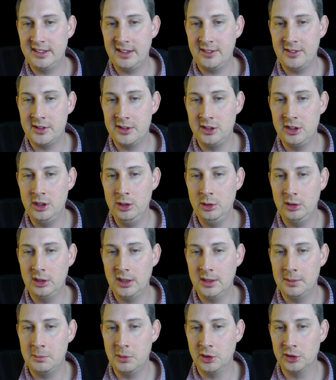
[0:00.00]

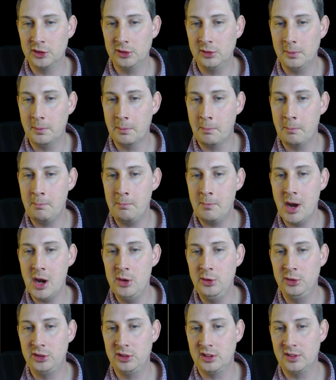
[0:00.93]
nuclear model,
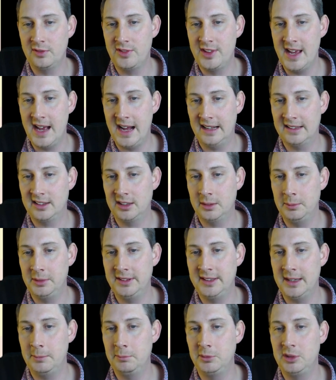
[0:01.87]
most of the atom
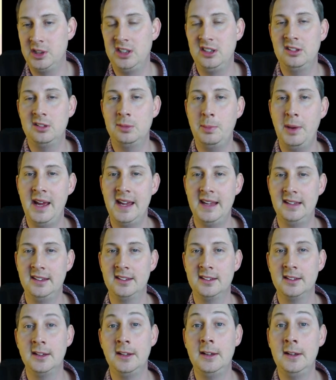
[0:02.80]
is empty
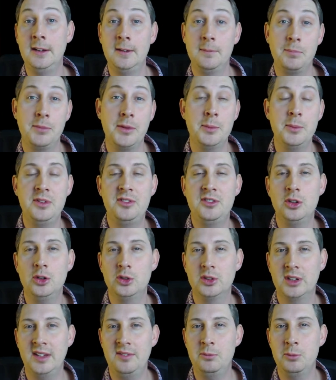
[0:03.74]
space. And we've
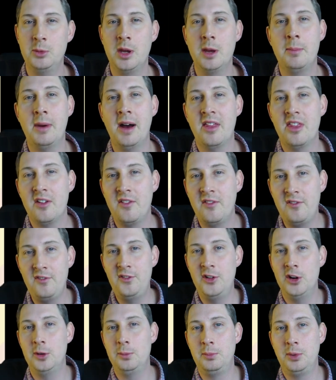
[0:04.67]
talked, haven't we, about the
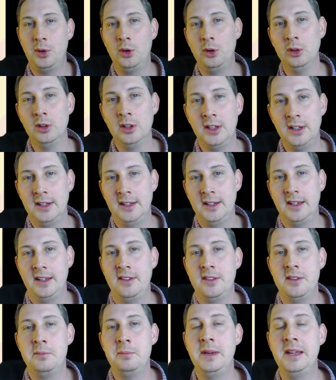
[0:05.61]
football
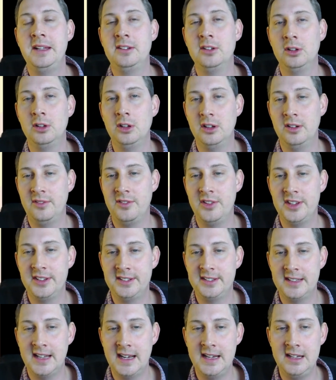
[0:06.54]
in the middle of the
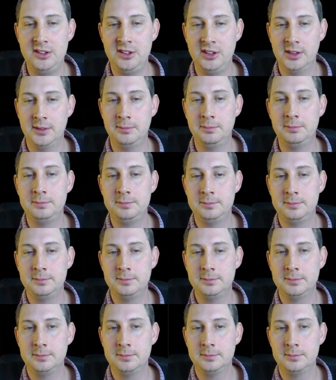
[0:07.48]
stadium.
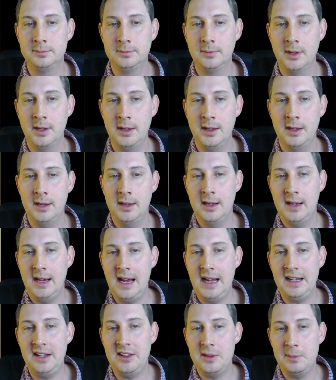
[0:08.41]

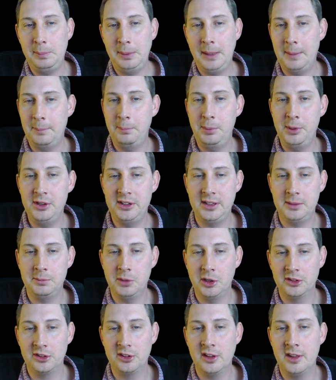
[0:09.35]
And in the plum pudding
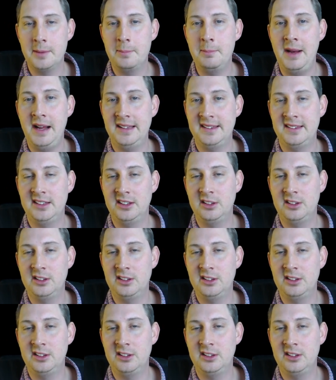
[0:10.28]
model, the mass is